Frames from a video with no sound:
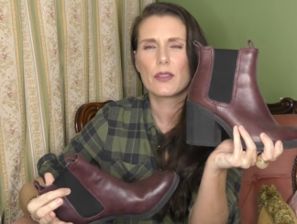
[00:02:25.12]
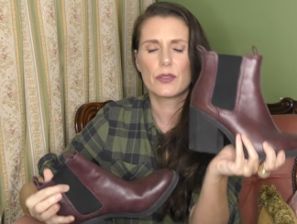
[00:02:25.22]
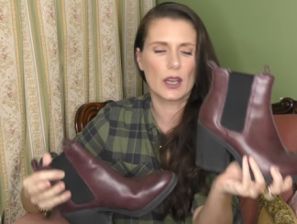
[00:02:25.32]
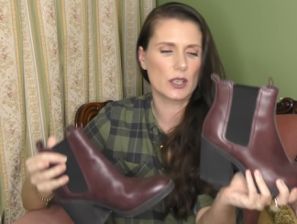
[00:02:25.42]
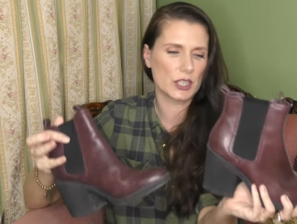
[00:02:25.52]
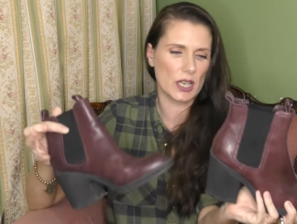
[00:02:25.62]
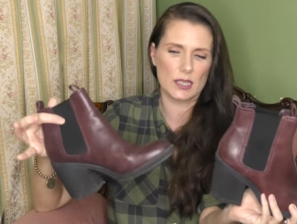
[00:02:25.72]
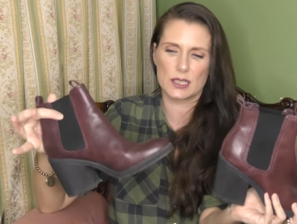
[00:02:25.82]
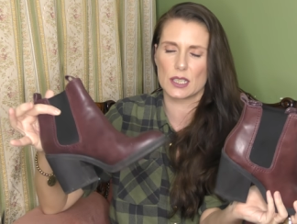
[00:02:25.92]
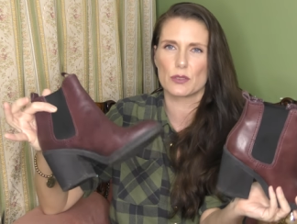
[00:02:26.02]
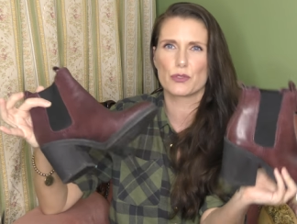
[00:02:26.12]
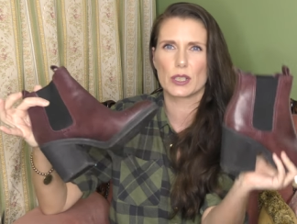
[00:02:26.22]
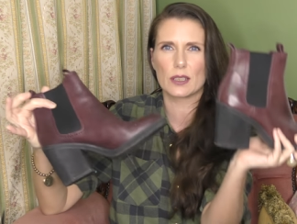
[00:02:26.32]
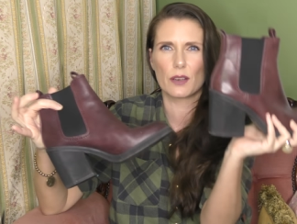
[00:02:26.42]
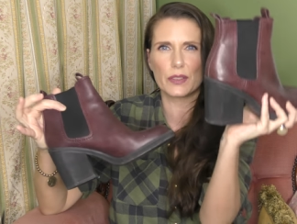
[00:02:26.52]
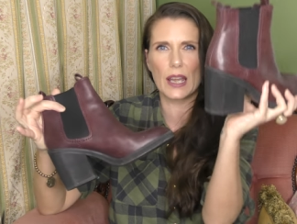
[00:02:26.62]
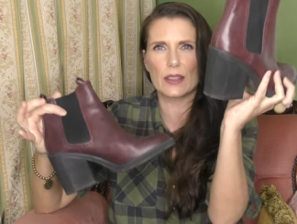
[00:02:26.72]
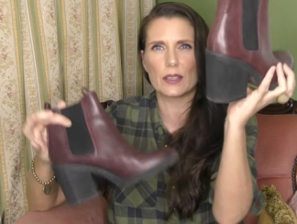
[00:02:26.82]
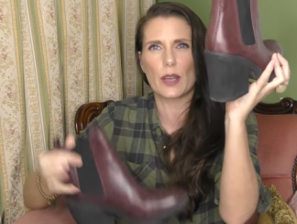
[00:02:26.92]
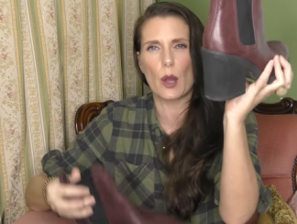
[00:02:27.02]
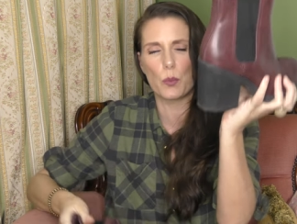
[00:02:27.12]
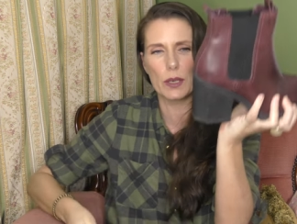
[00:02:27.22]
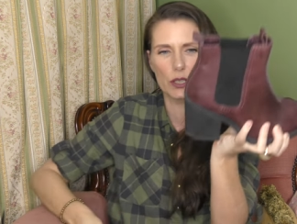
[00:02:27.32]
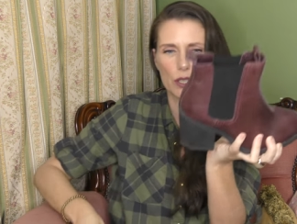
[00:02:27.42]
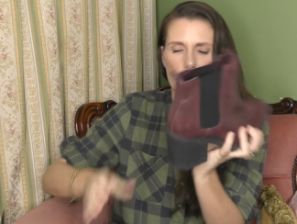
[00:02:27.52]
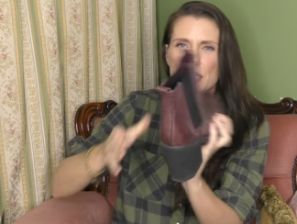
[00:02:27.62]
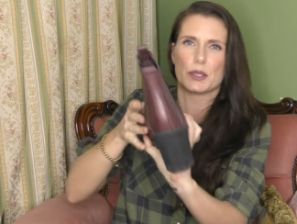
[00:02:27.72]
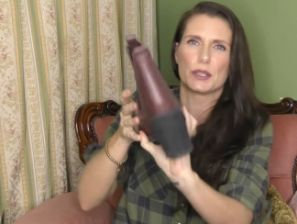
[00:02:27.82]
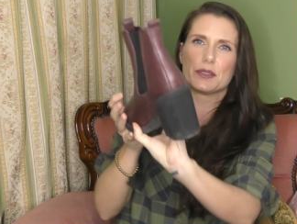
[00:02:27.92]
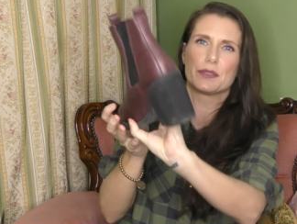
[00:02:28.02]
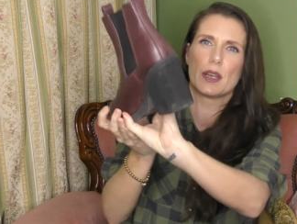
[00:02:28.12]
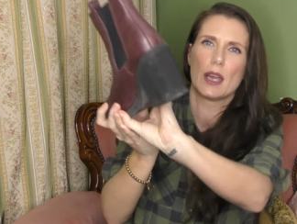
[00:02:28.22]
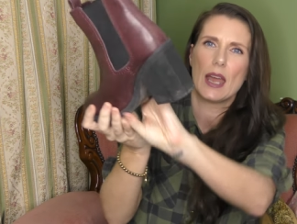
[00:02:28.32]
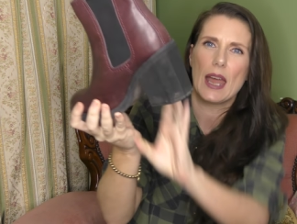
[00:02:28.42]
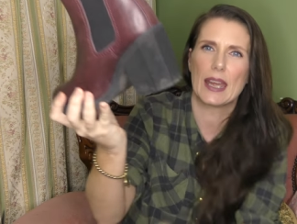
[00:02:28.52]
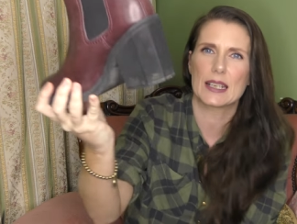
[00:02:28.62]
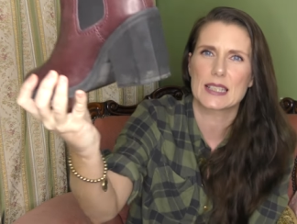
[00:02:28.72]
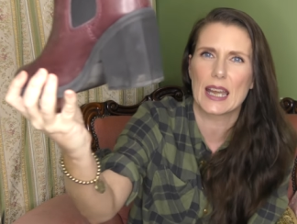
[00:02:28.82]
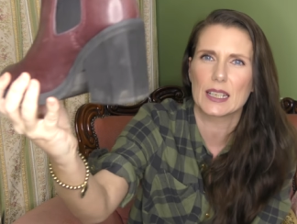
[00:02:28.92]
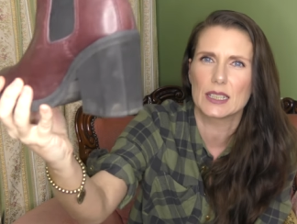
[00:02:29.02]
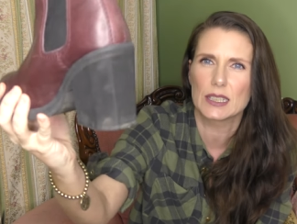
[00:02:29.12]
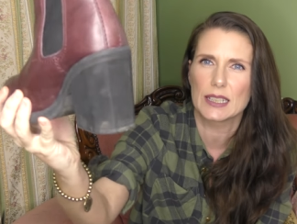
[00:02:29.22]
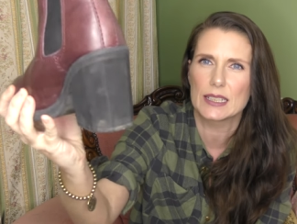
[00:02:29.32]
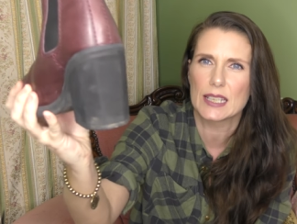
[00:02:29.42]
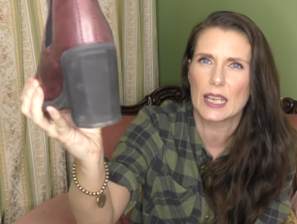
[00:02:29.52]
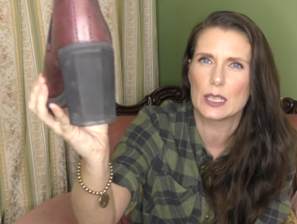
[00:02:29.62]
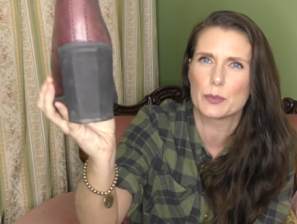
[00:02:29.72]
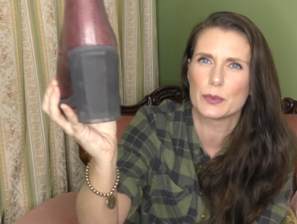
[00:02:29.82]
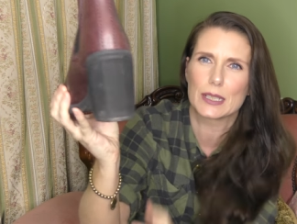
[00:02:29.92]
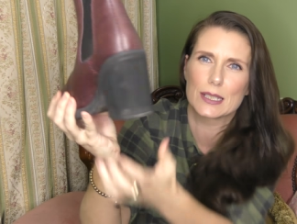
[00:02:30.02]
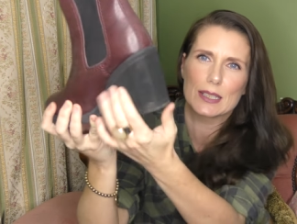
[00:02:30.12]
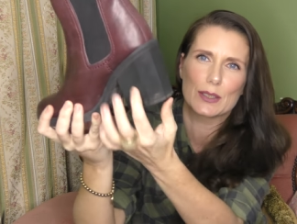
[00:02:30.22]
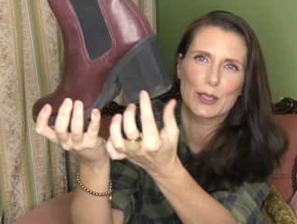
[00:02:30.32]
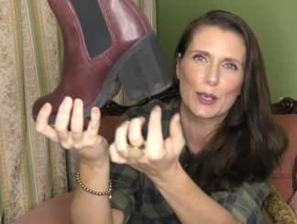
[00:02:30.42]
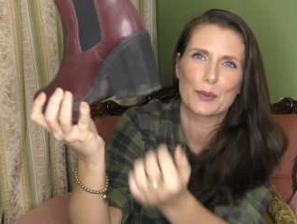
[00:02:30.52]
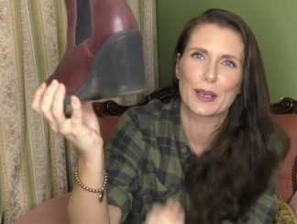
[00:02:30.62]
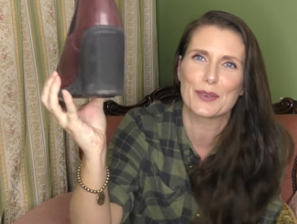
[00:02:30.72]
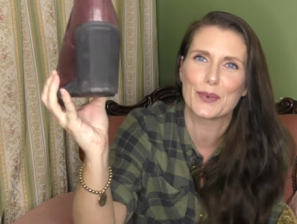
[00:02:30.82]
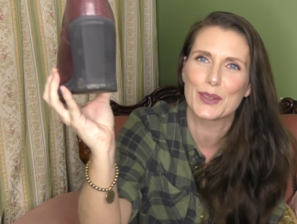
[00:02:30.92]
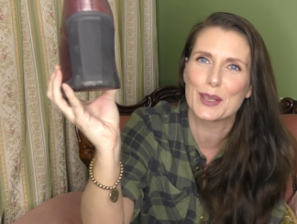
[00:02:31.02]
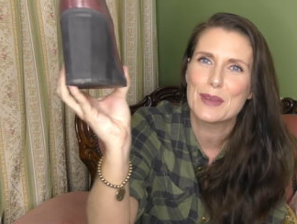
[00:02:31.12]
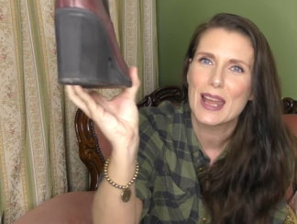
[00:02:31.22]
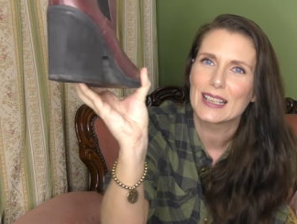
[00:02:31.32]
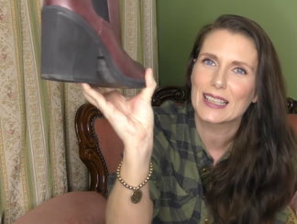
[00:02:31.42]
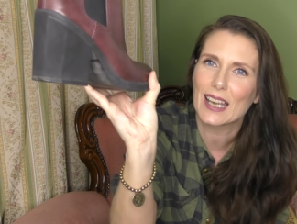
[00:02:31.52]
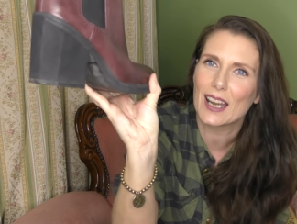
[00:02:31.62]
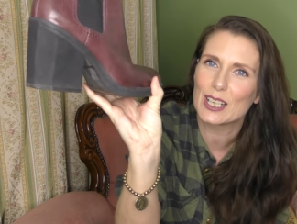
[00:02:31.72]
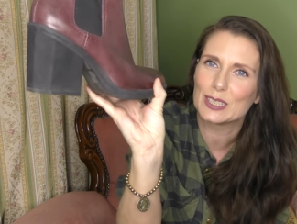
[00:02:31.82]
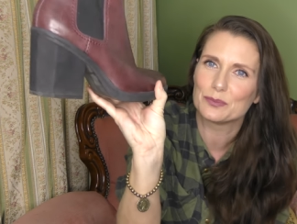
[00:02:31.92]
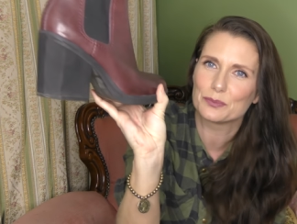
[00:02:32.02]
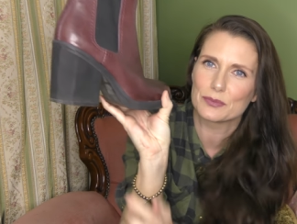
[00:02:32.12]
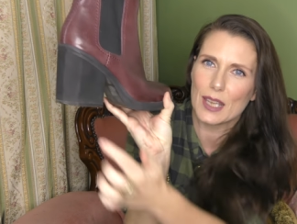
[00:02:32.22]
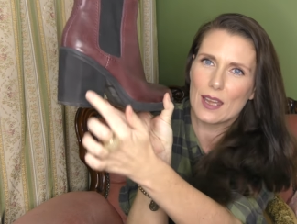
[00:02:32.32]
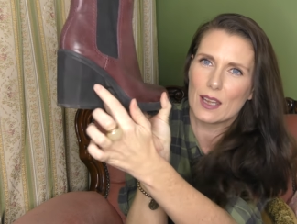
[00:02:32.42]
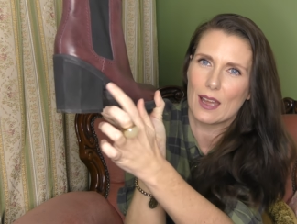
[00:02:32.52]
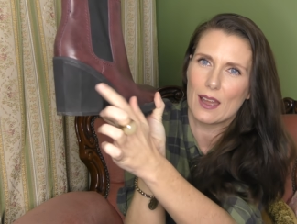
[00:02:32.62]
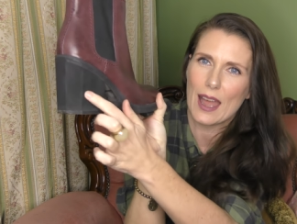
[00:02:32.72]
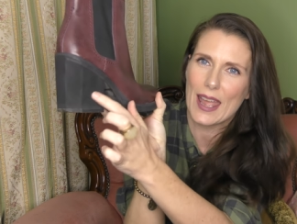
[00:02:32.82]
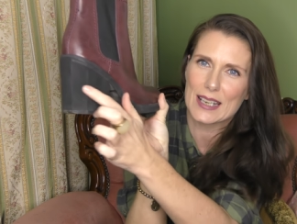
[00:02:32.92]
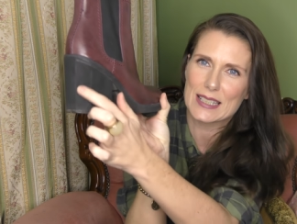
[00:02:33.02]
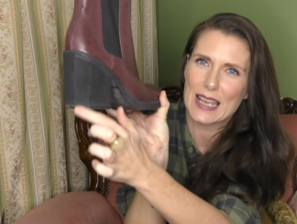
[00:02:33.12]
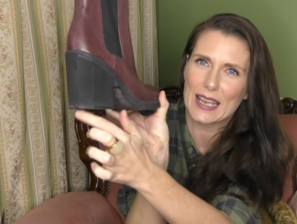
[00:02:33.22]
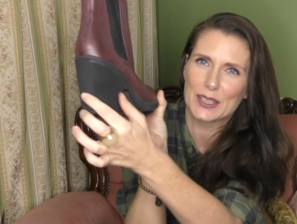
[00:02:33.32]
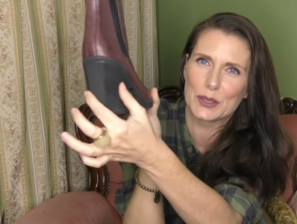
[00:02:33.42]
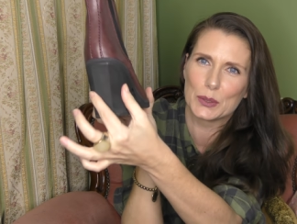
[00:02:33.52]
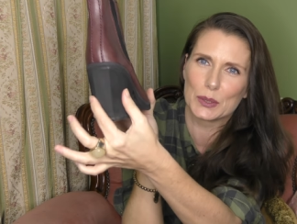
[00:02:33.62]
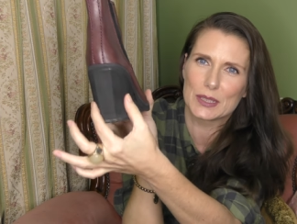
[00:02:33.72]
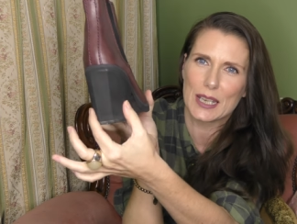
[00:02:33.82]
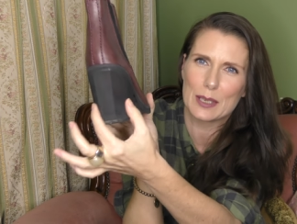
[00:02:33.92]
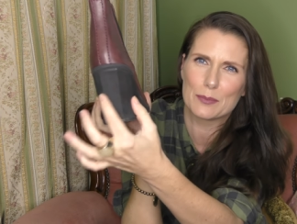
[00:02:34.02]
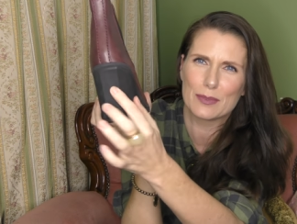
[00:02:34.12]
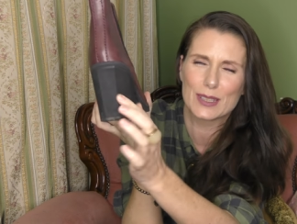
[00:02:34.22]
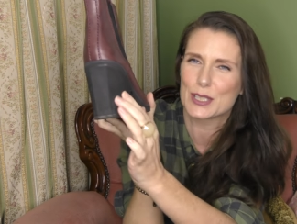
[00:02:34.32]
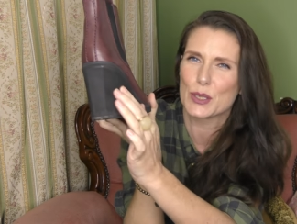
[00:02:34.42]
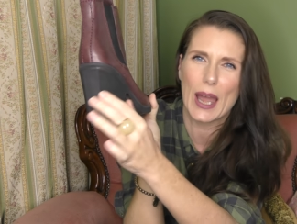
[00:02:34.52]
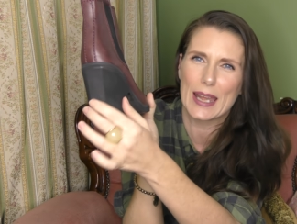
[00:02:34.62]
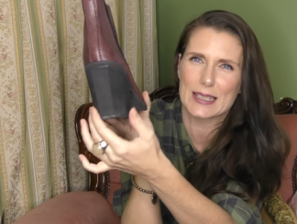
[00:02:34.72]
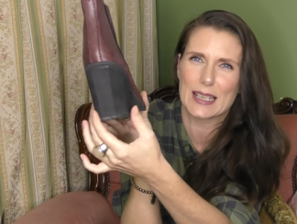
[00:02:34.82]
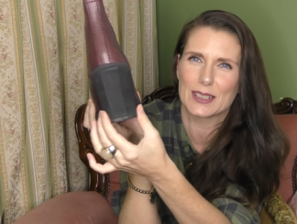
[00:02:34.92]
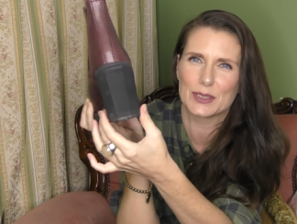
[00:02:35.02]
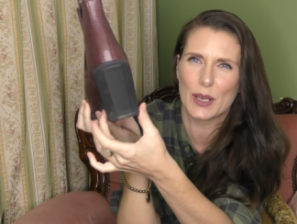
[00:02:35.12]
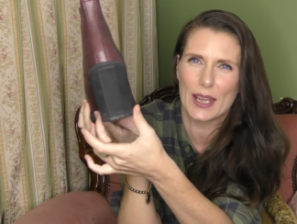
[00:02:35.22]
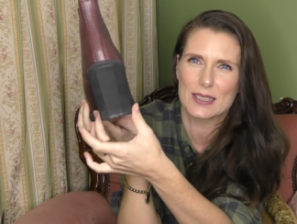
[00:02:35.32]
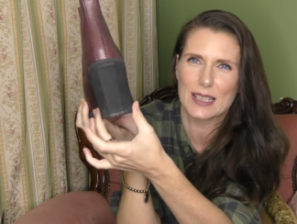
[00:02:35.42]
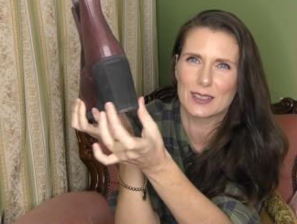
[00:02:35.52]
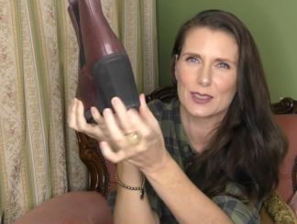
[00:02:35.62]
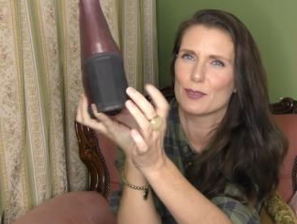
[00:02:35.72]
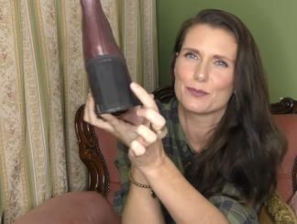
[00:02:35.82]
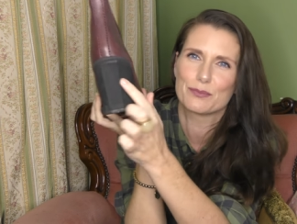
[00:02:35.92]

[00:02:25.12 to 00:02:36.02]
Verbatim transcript: They are just really lovely and they've got a weird sort of hexagonally type, you can see the dirt where I've worn them, like a hexagonal type, it's not hexagonal, hexagonal,